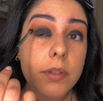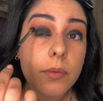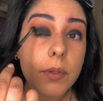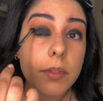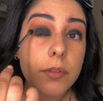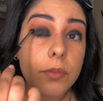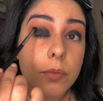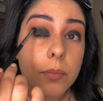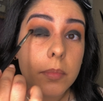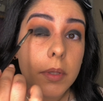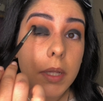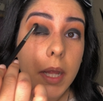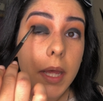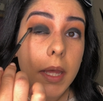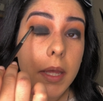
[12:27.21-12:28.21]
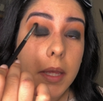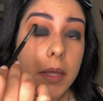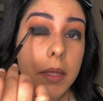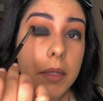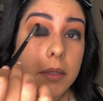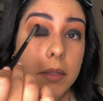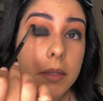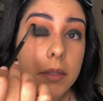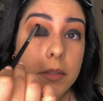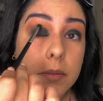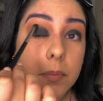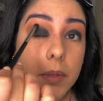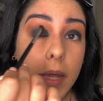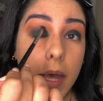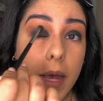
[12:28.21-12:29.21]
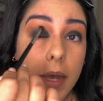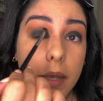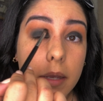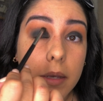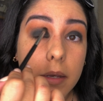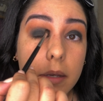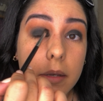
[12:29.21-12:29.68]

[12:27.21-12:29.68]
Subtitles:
going to blend this black